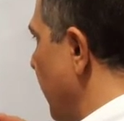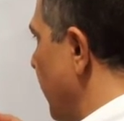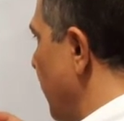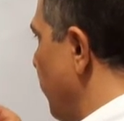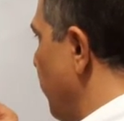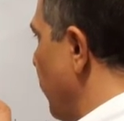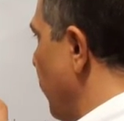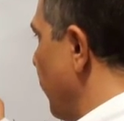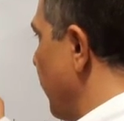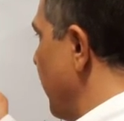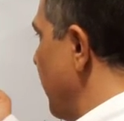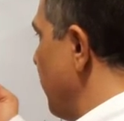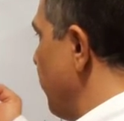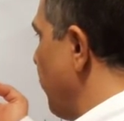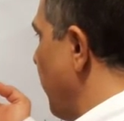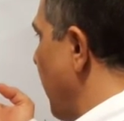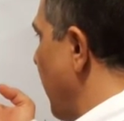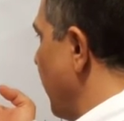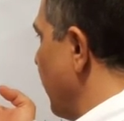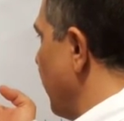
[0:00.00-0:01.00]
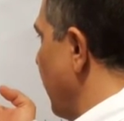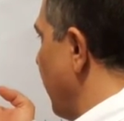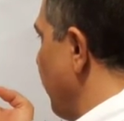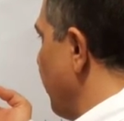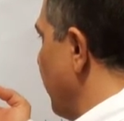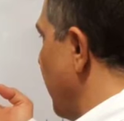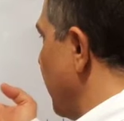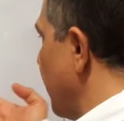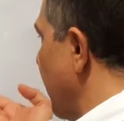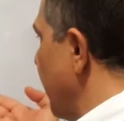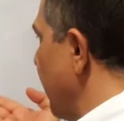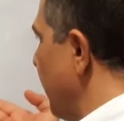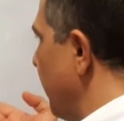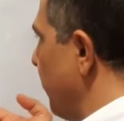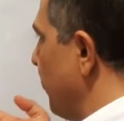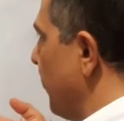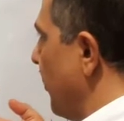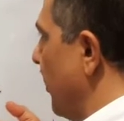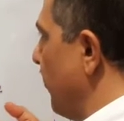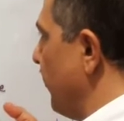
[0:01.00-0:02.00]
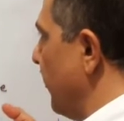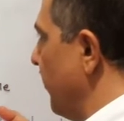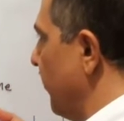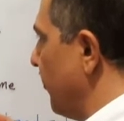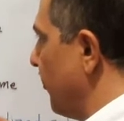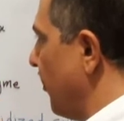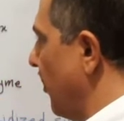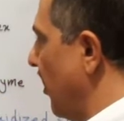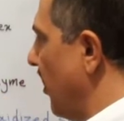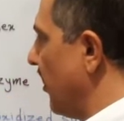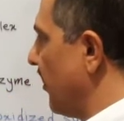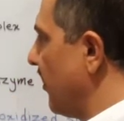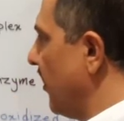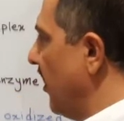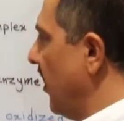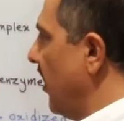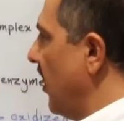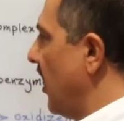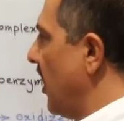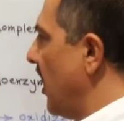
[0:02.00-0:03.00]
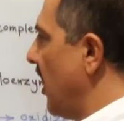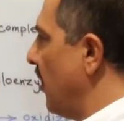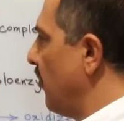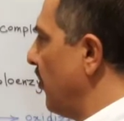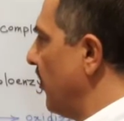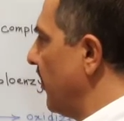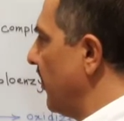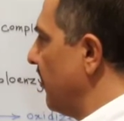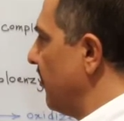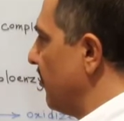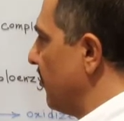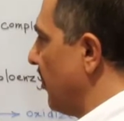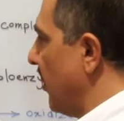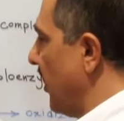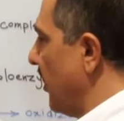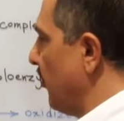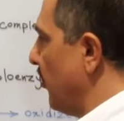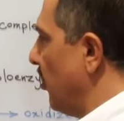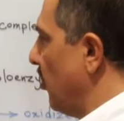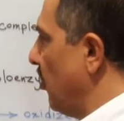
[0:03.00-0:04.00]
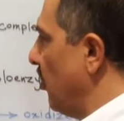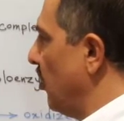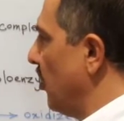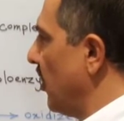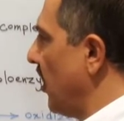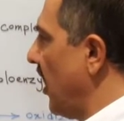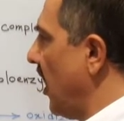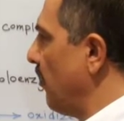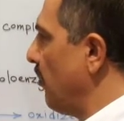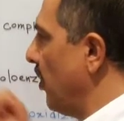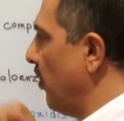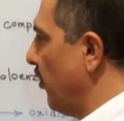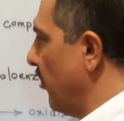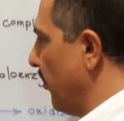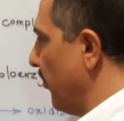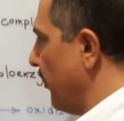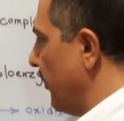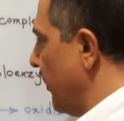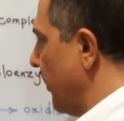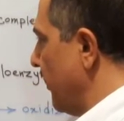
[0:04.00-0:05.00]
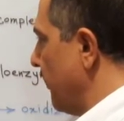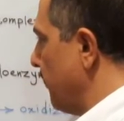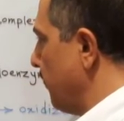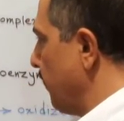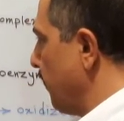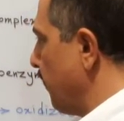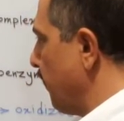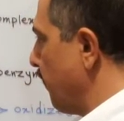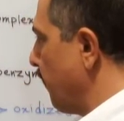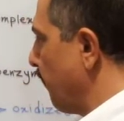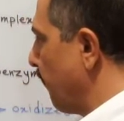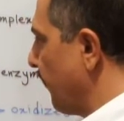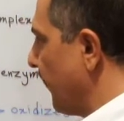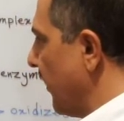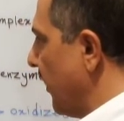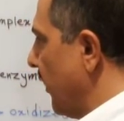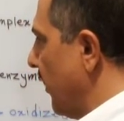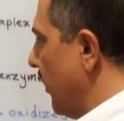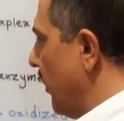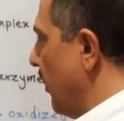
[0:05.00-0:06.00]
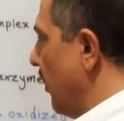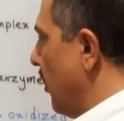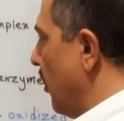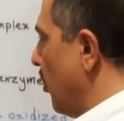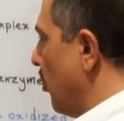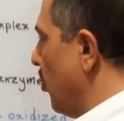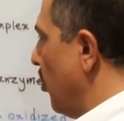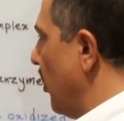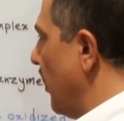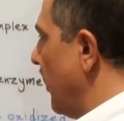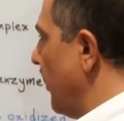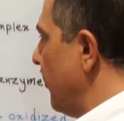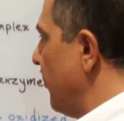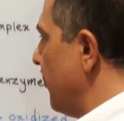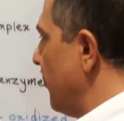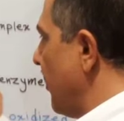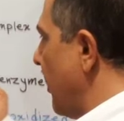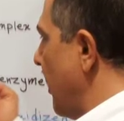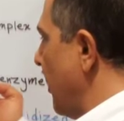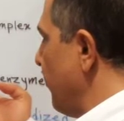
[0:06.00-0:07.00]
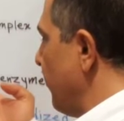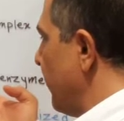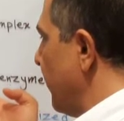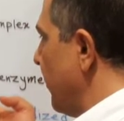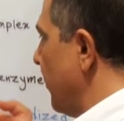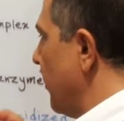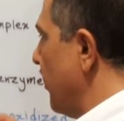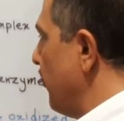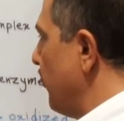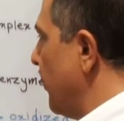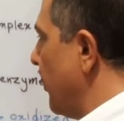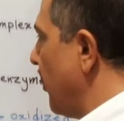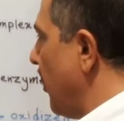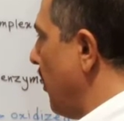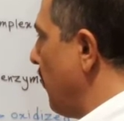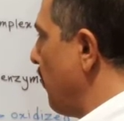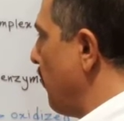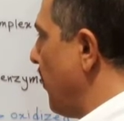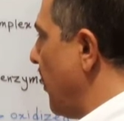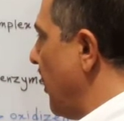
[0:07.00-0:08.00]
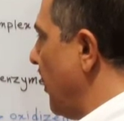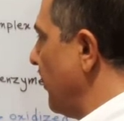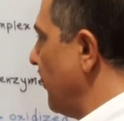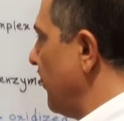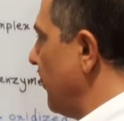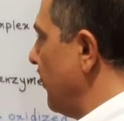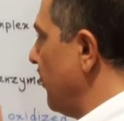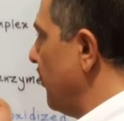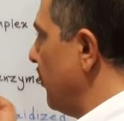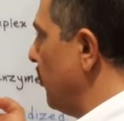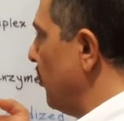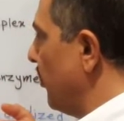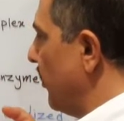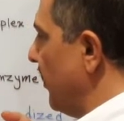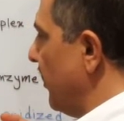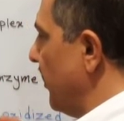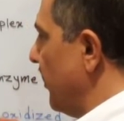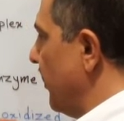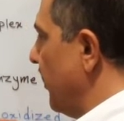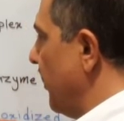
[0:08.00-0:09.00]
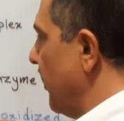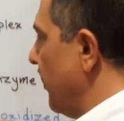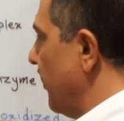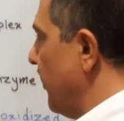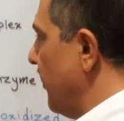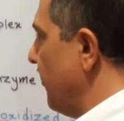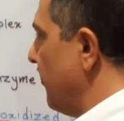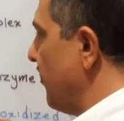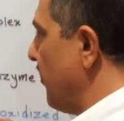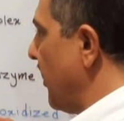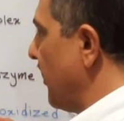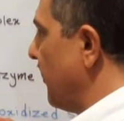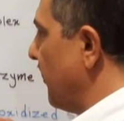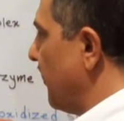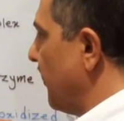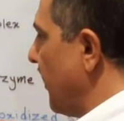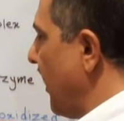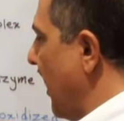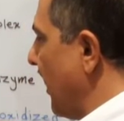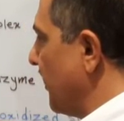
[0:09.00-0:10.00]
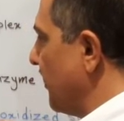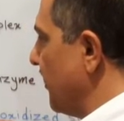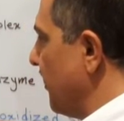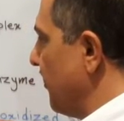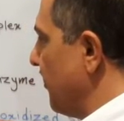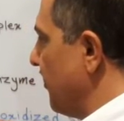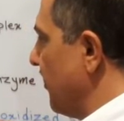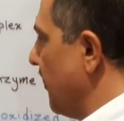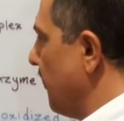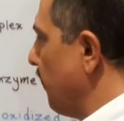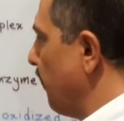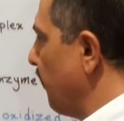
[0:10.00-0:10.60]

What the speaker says: The protein part of such an enzyme is called apoenzyme or apoprotein. Coenzymes become bonded during the enzymatic reactions.